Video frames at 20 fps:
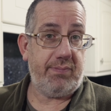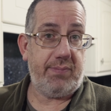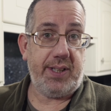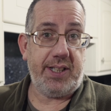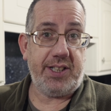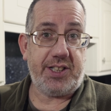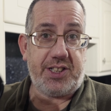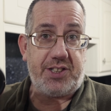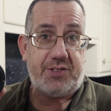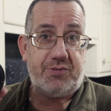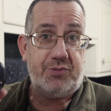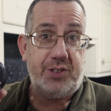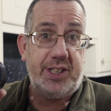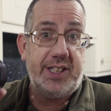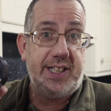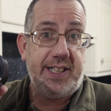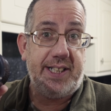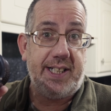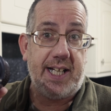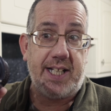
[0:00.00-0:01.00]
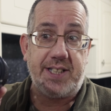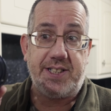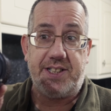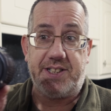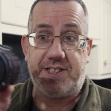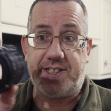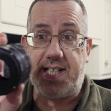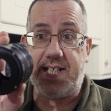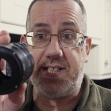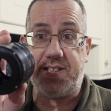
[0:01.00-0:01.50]
It's really, as it
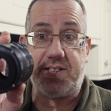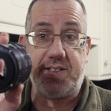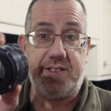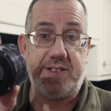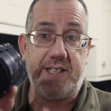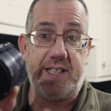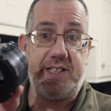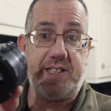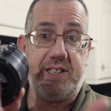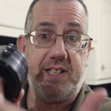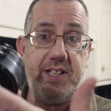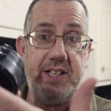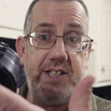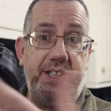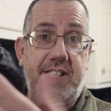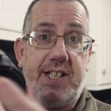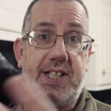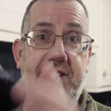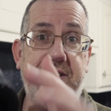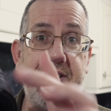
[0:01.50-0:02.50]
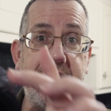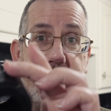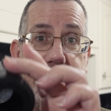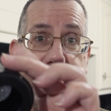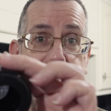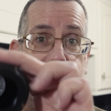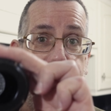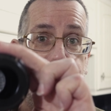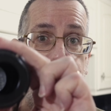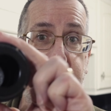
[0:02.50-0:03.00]
says, there's nothing
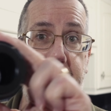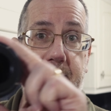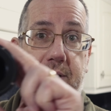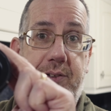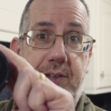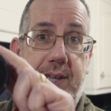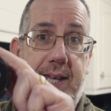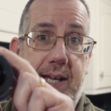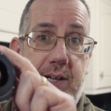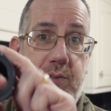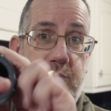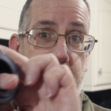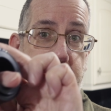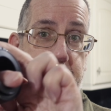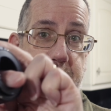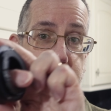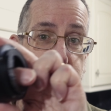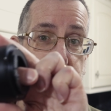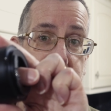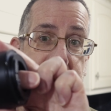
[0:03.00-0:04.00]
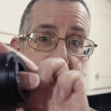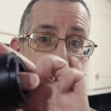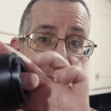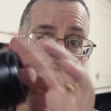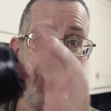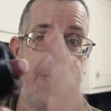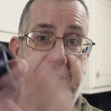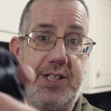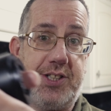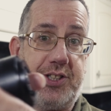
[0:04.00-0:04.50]
in the middle there whatsoever.
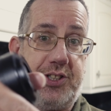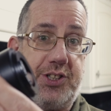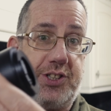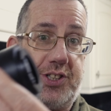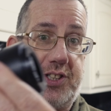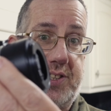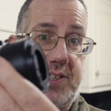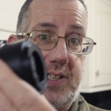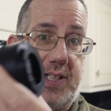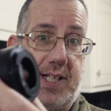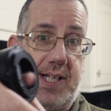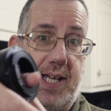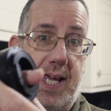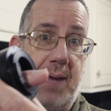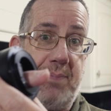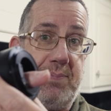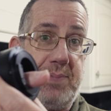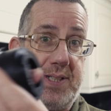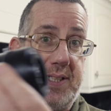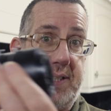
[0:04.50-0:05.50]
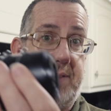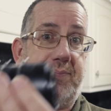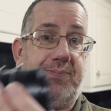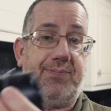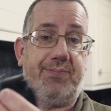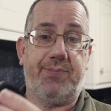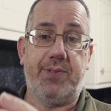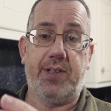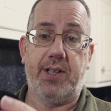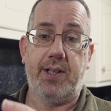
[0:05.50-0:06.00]
It's just empty.
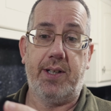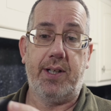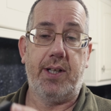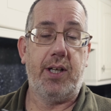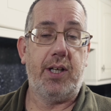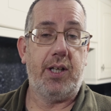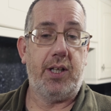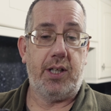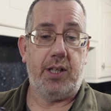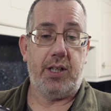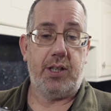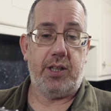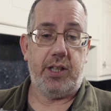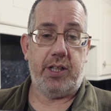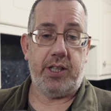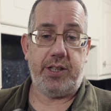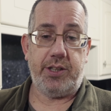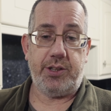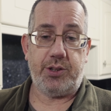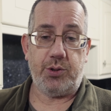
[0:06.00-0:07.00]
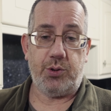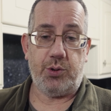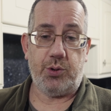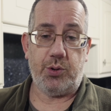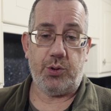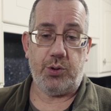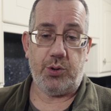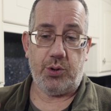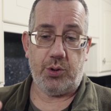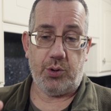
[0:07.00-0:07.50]
And
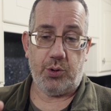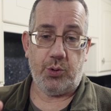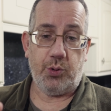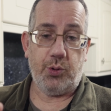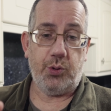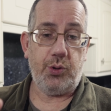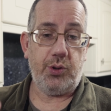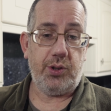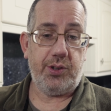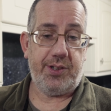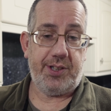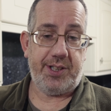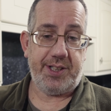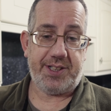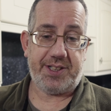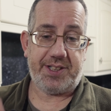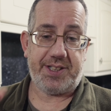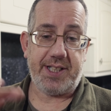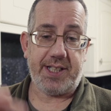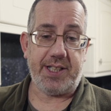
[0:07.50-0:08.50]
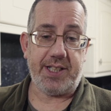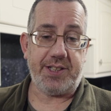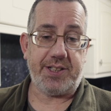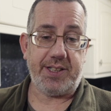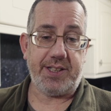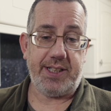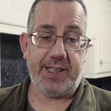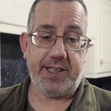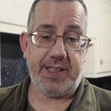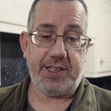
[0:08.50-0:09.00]
all this
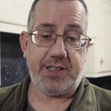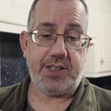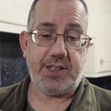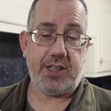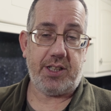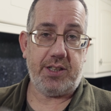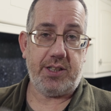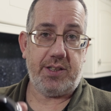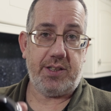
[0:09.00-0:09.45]
does is